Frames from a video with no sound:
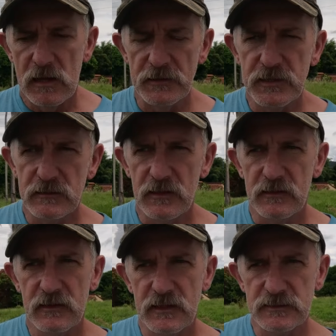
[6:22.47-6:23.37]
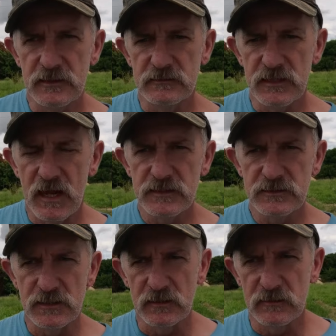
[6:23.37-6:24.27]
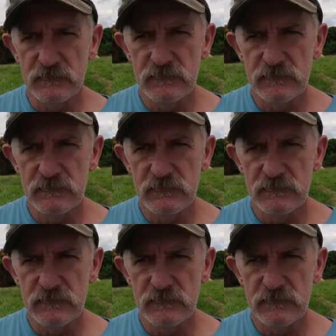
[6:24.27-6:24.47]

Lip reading: I think that there's a danger